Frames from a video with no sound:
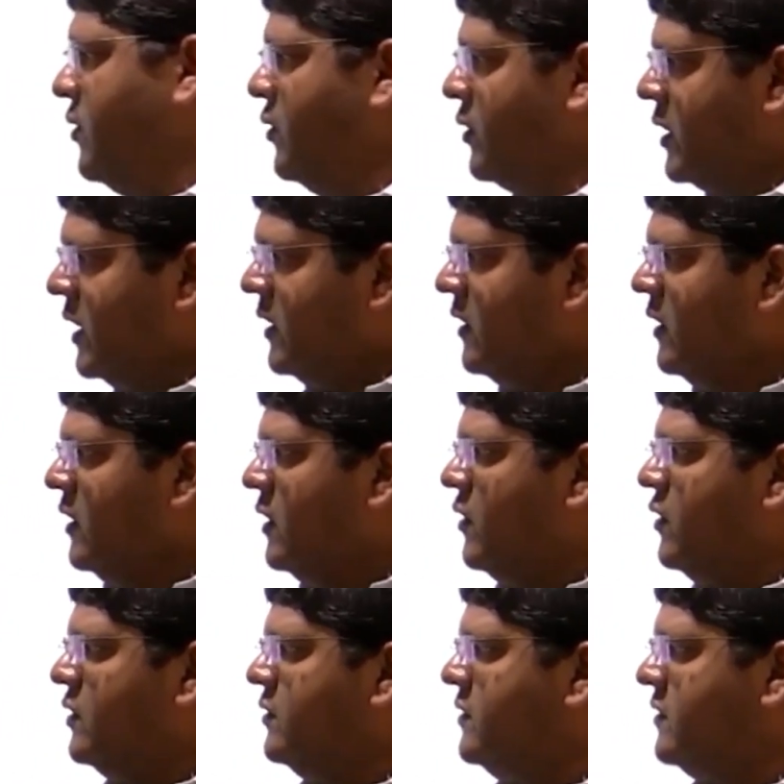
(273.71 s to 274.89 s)
Okay,
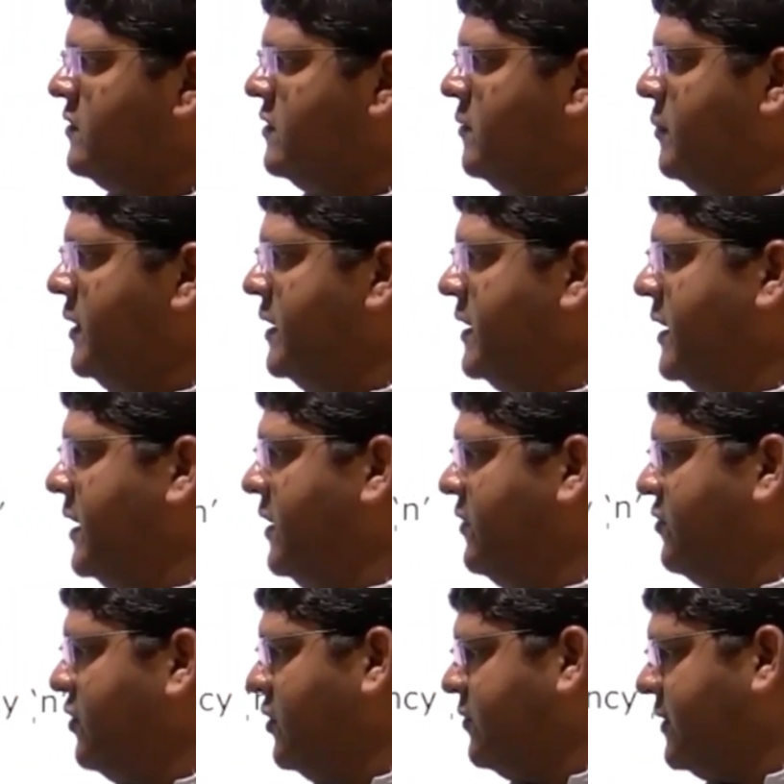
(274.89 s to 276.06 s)
on just simply the
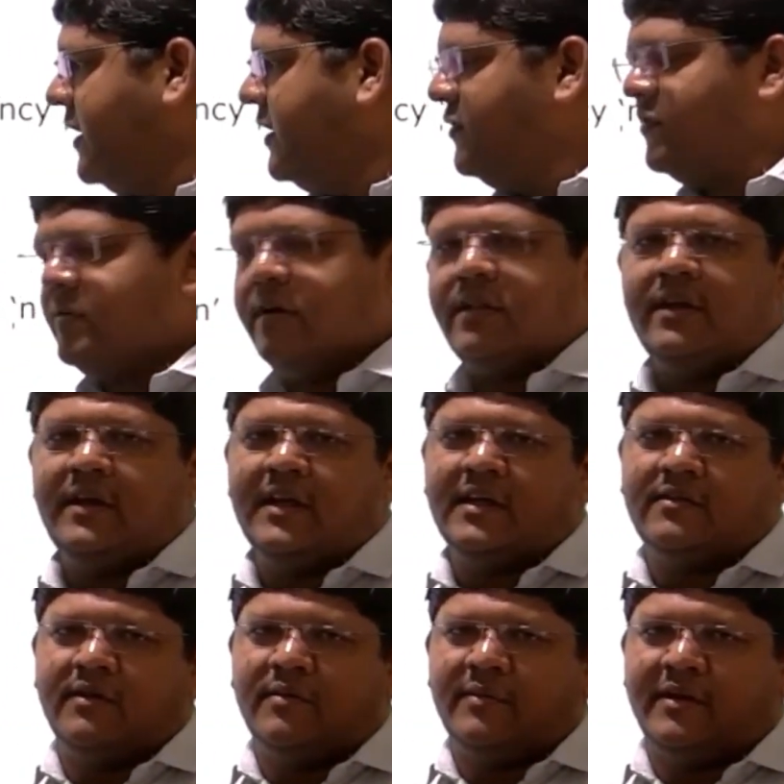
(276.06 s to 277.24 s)
relation of sin square theta
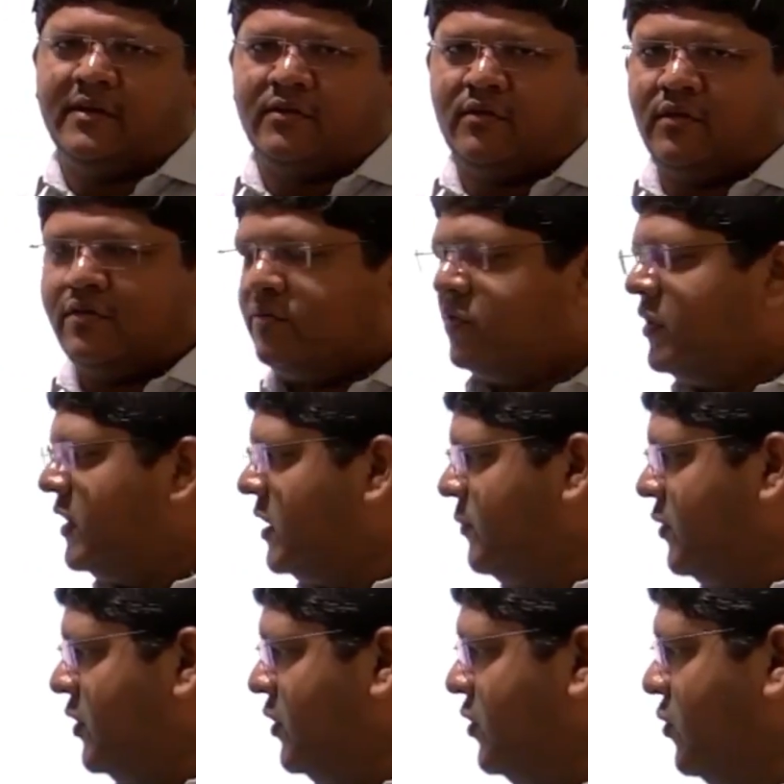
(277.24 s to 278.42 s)
is 1 minus cos 2 theta
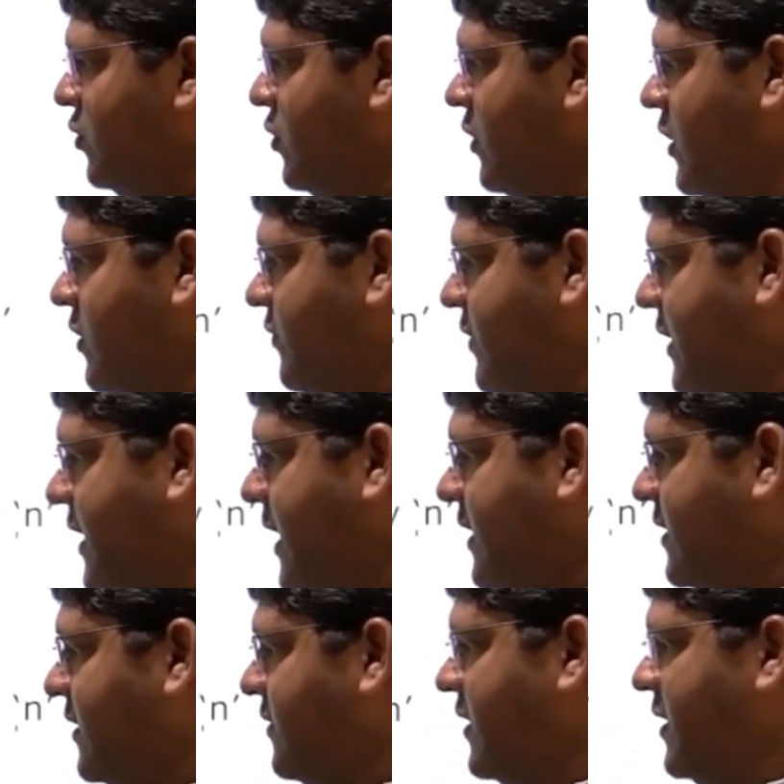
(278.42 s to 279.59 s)
upon 2, we
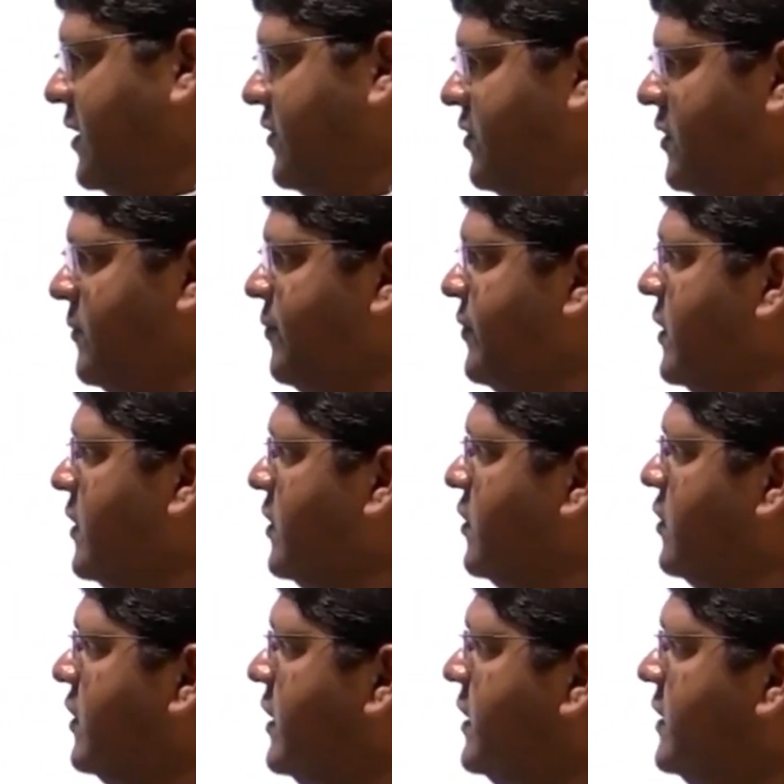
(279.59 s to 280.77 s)
get this relation.
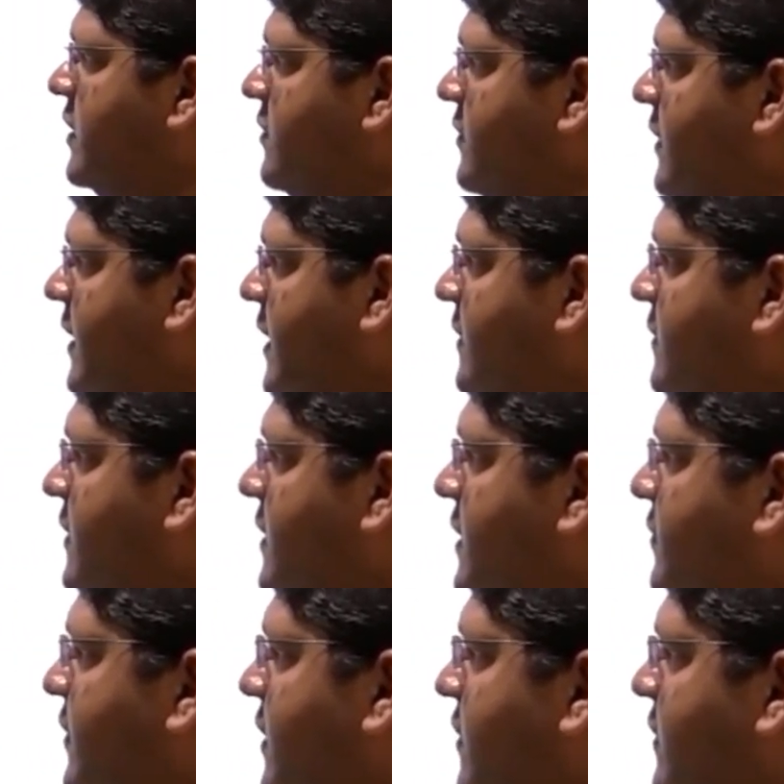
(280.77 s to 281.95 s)
Now in this we can say
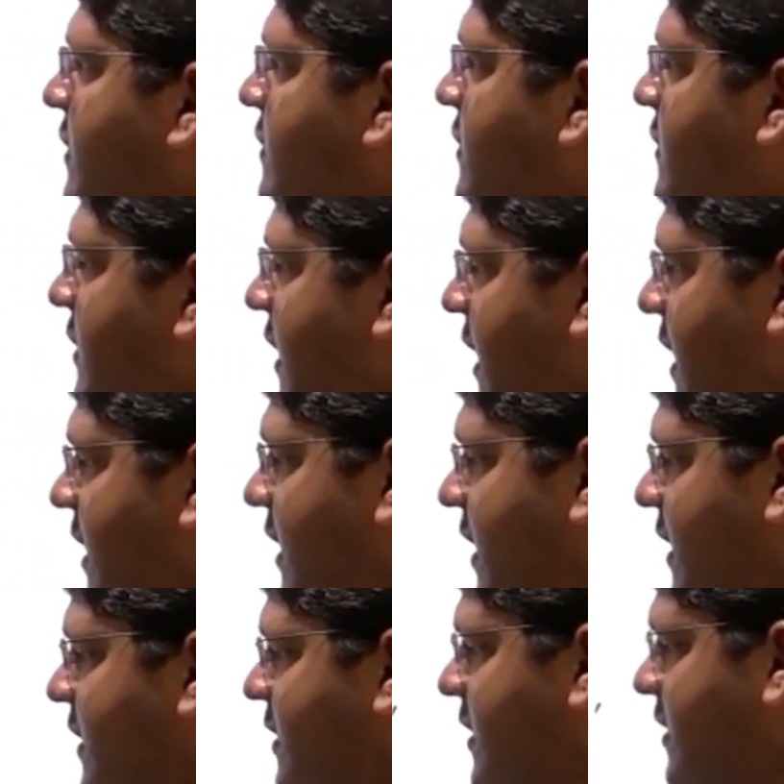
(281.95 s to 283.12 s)
the frequency is n,
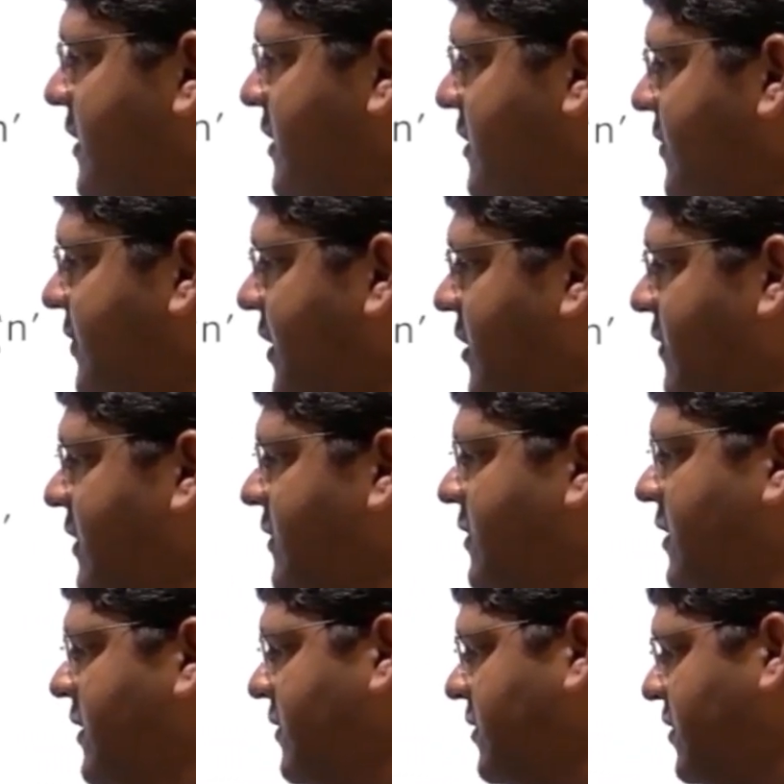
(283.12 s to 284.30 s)
and in this the
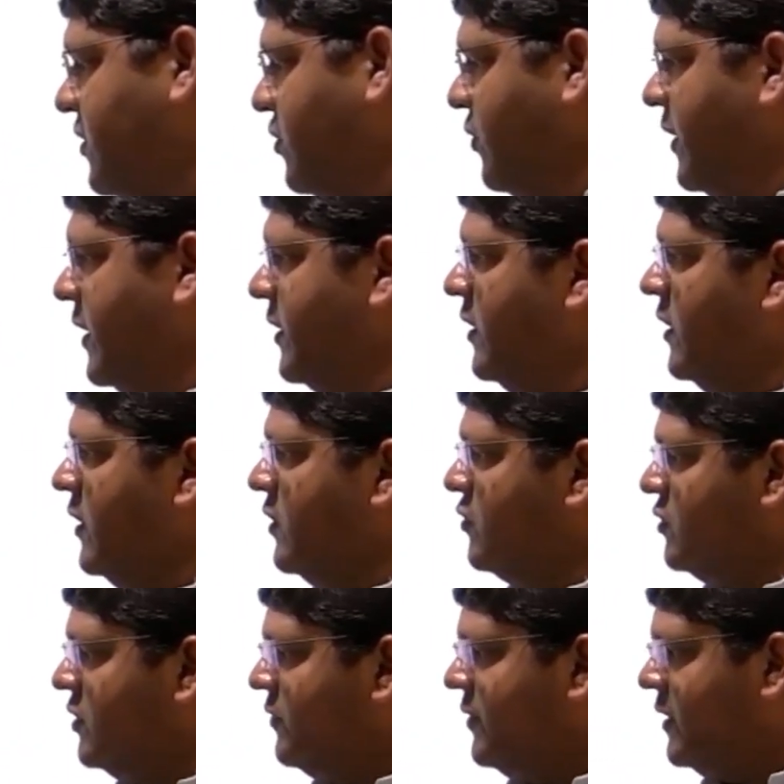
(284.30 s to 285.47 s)
frequency is 2n.
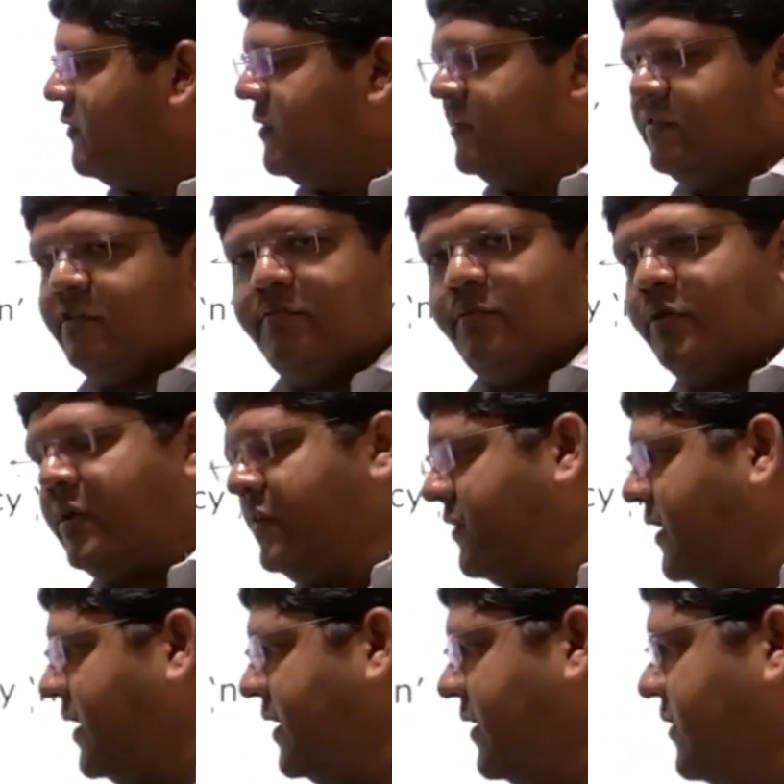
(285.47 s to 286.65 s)
So the frequency of
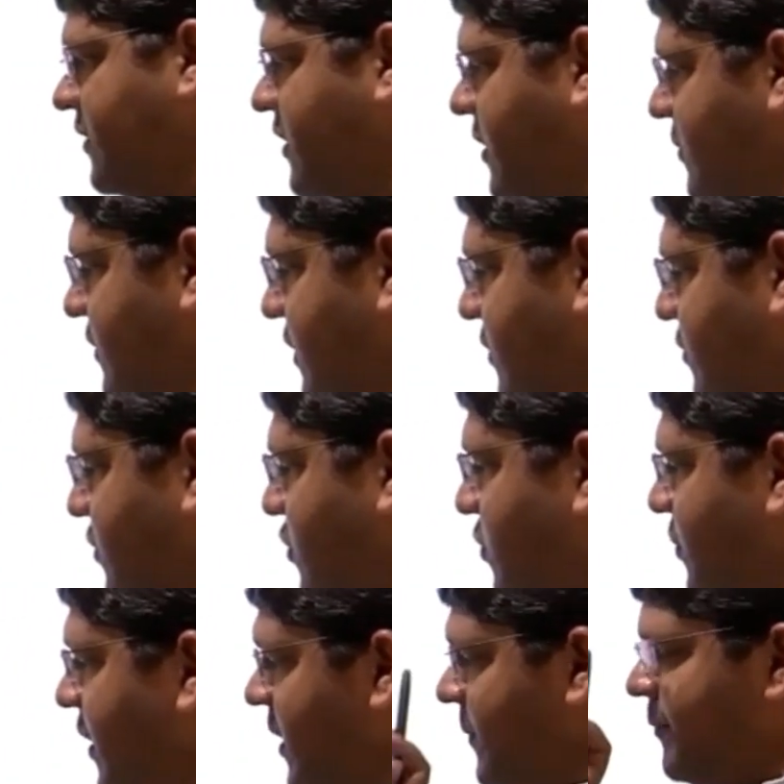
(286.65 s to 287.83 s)
potential energy comes out to
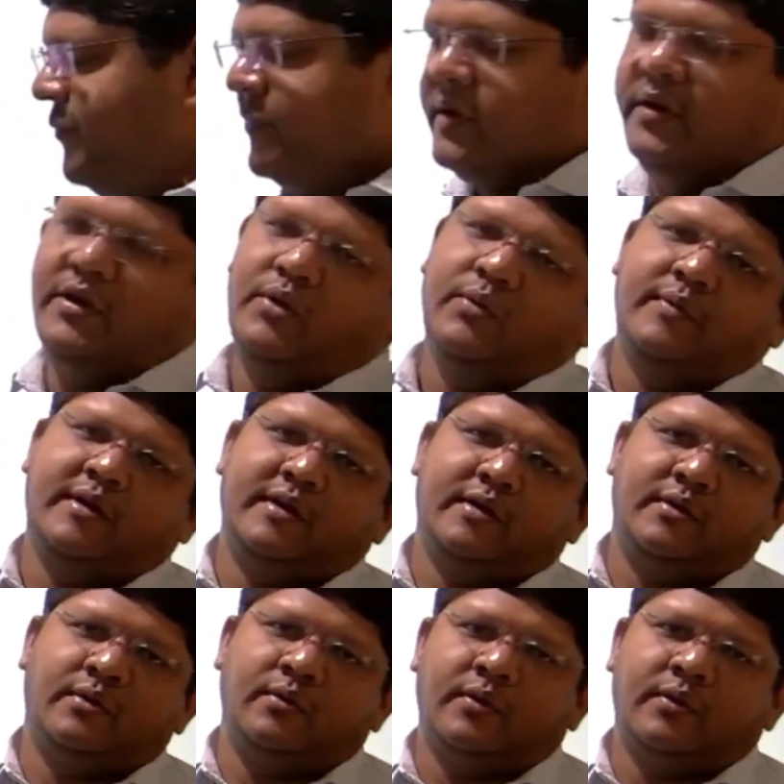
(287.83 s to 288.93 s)
be 2n.